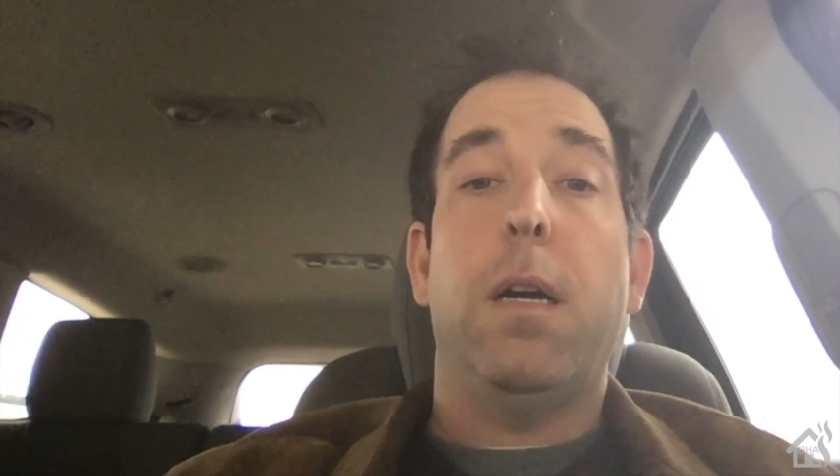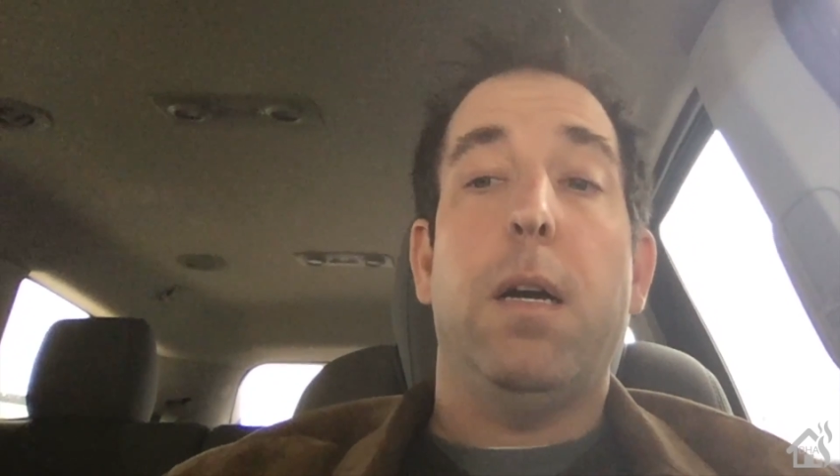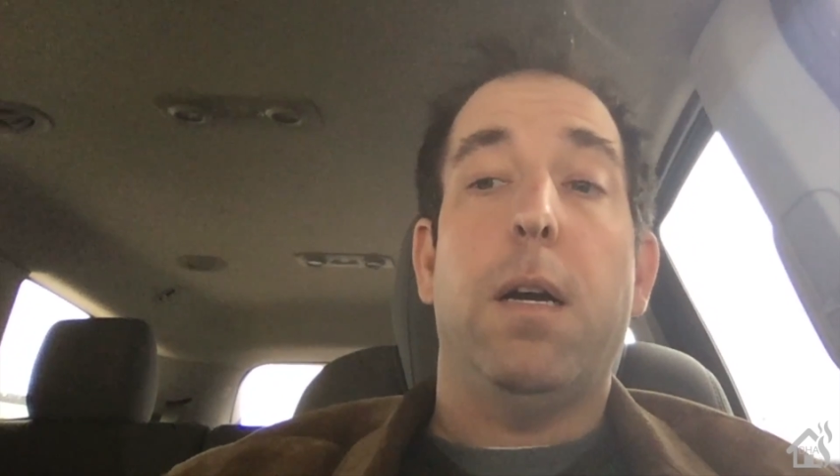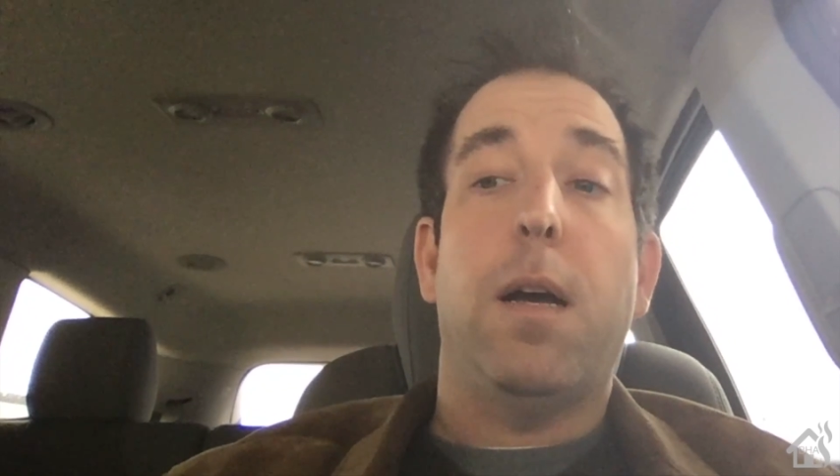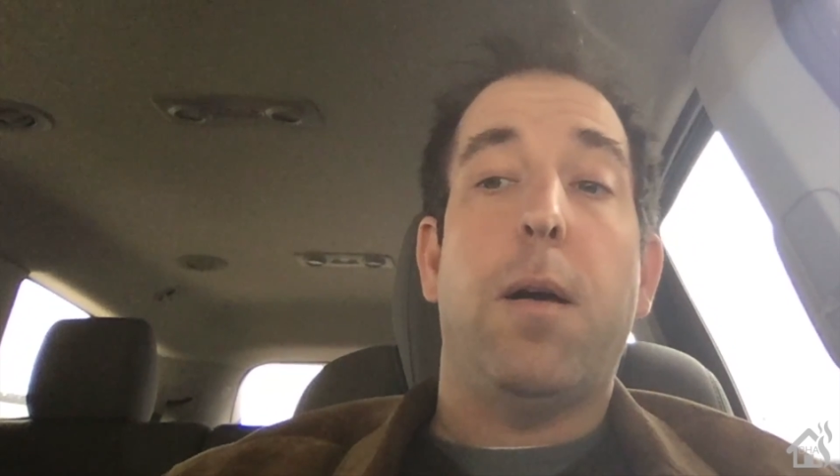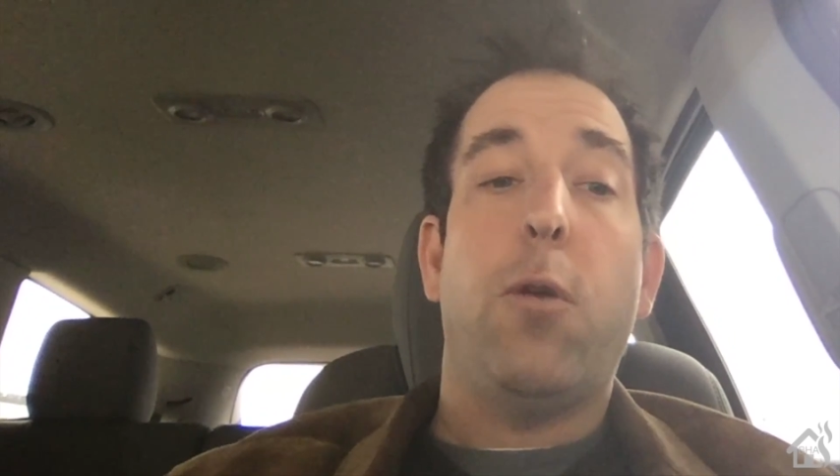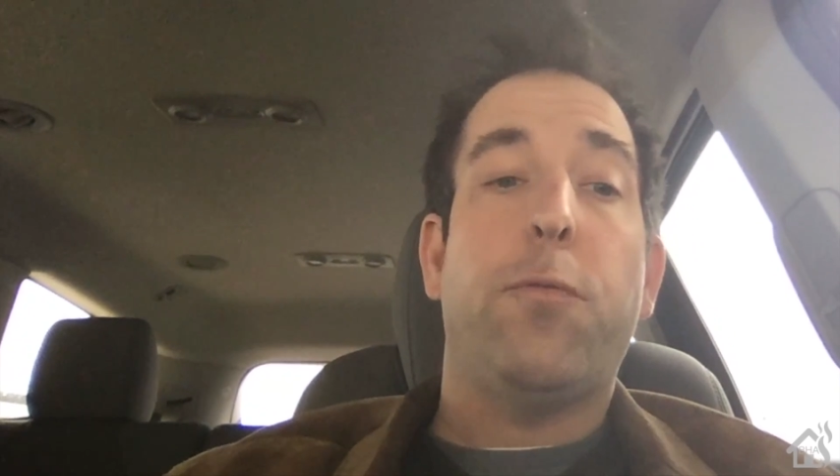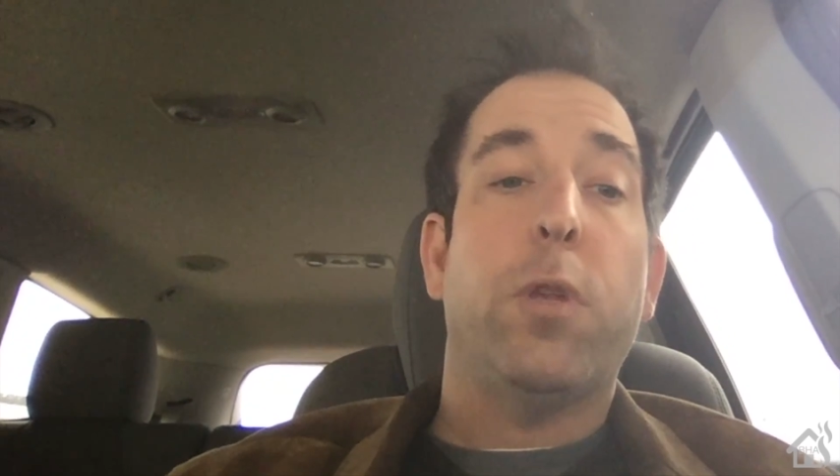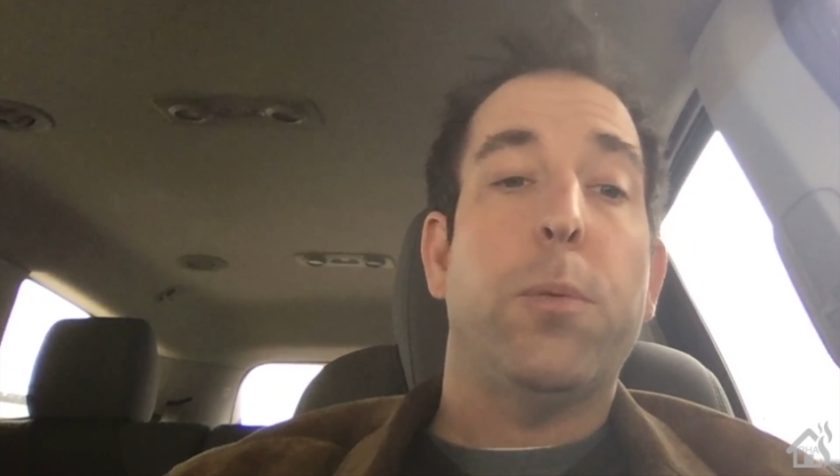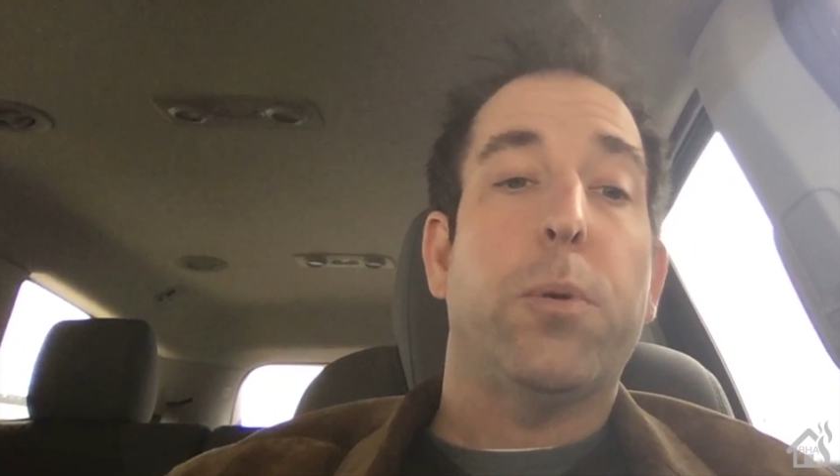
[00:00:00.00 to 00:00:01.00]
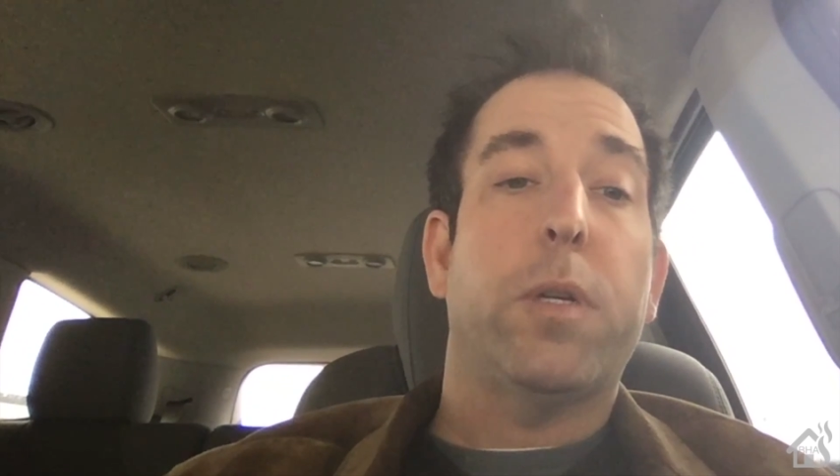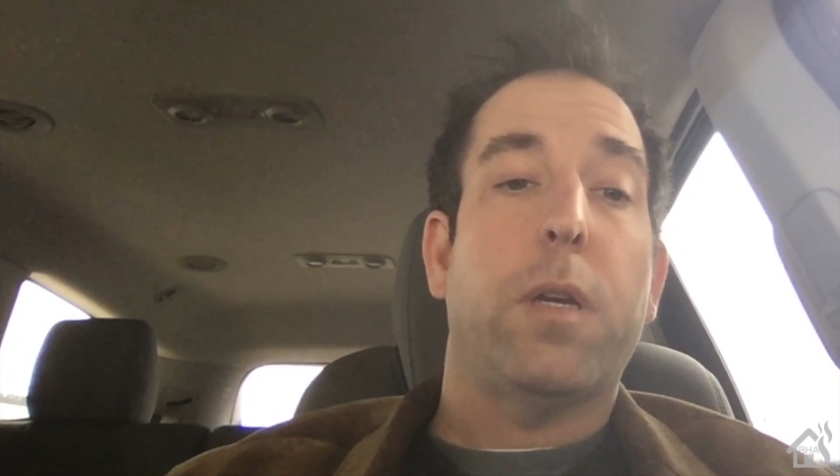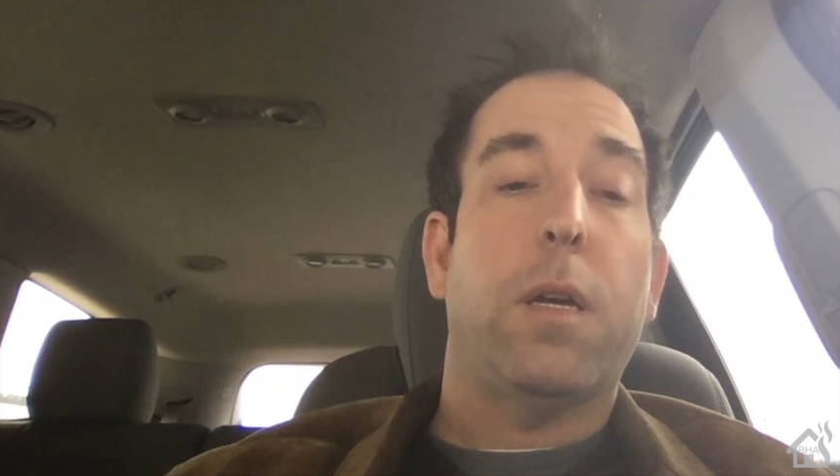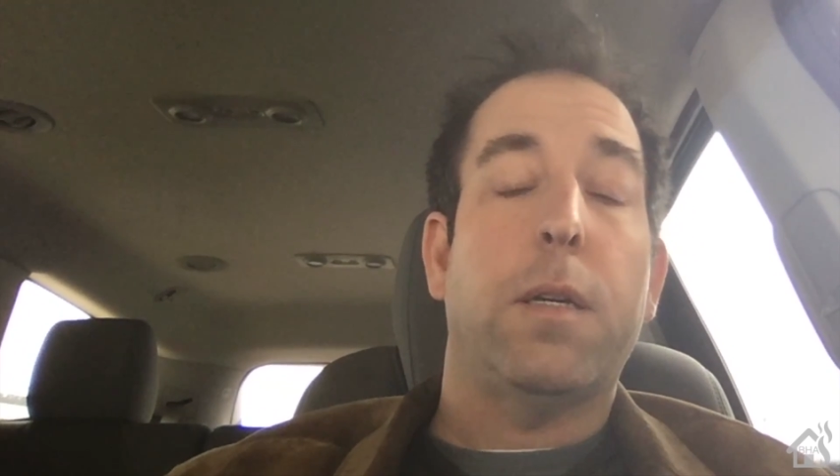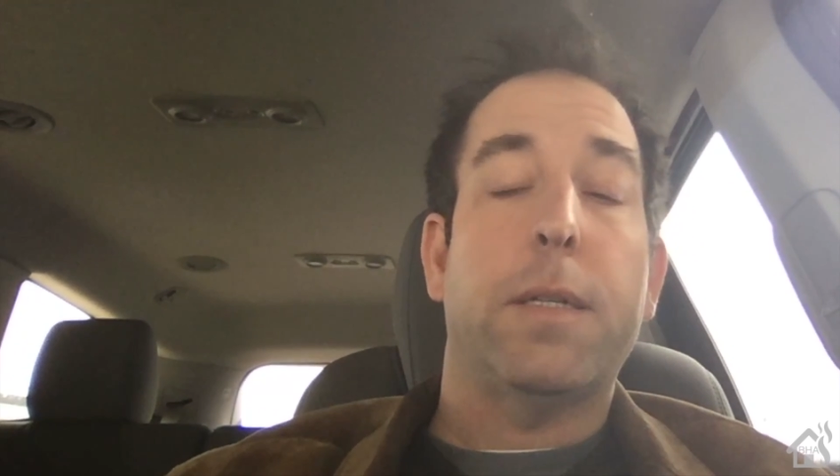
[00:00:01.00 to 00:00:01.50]
Hopefully
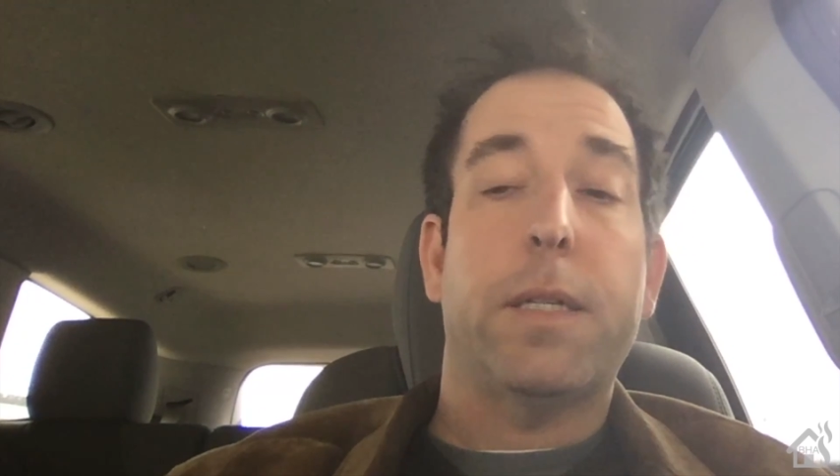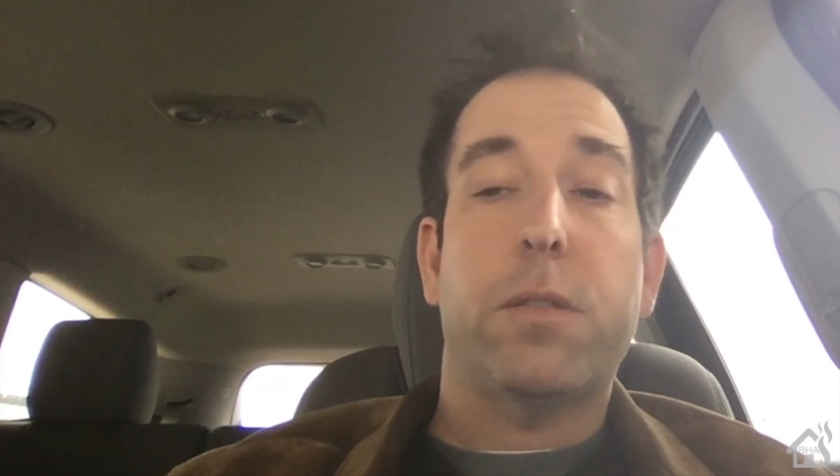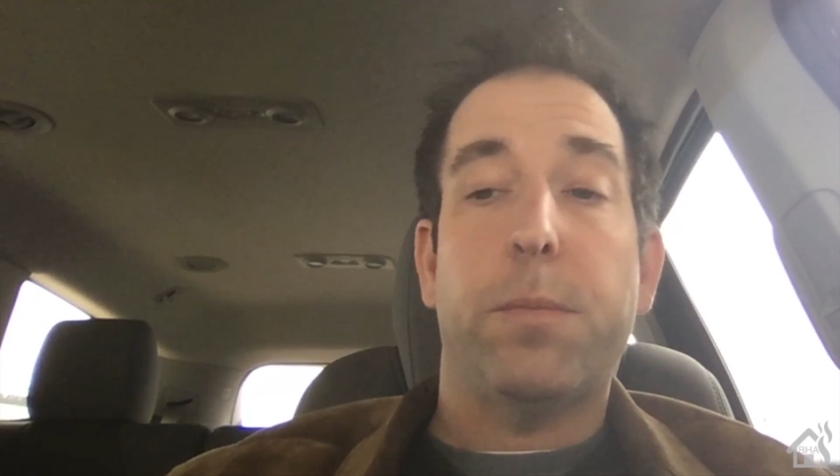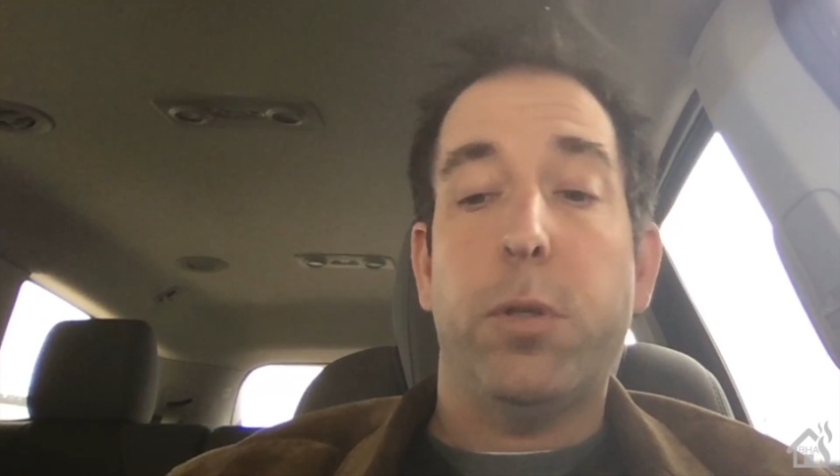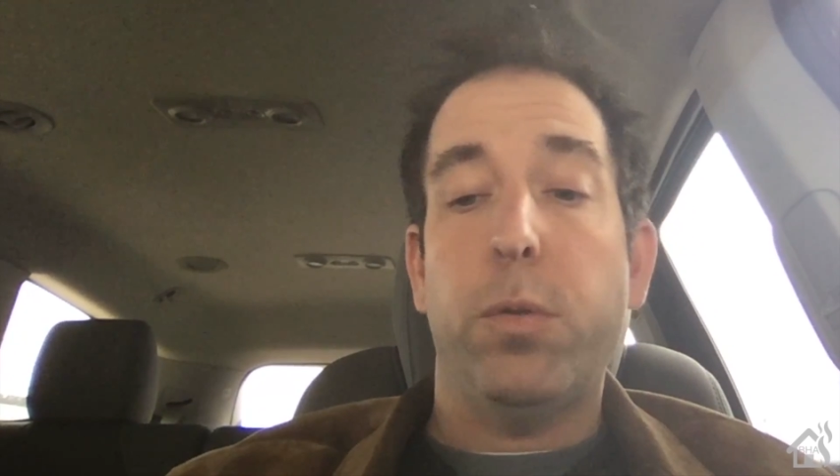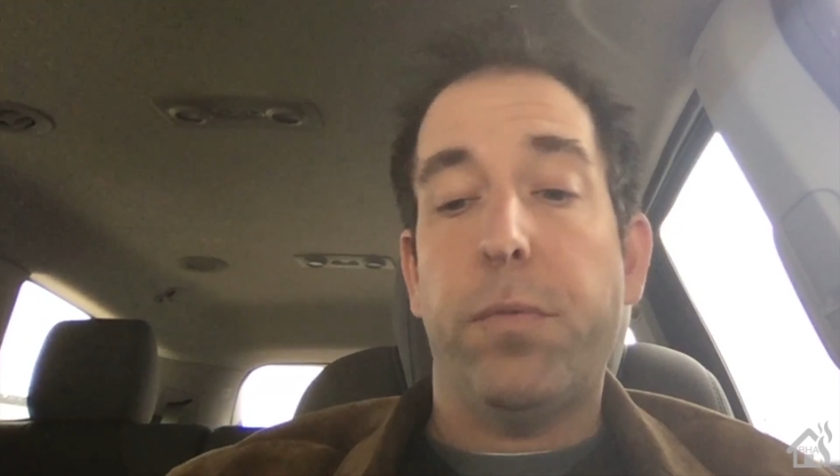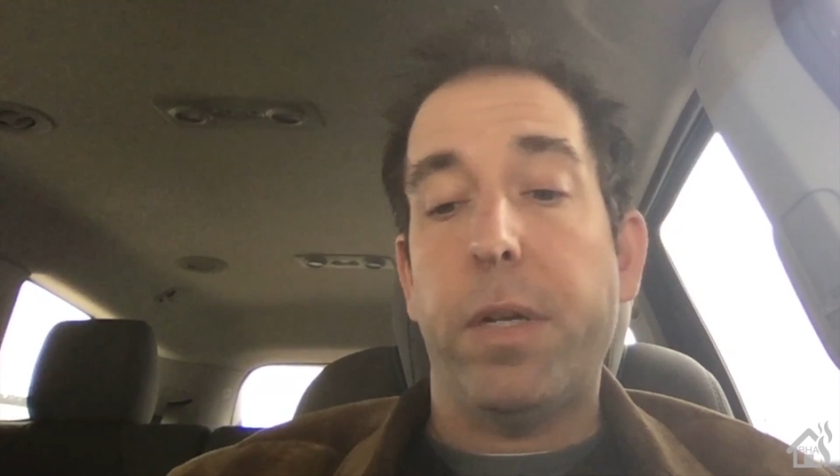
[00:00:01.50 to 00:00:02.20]
we'll get some new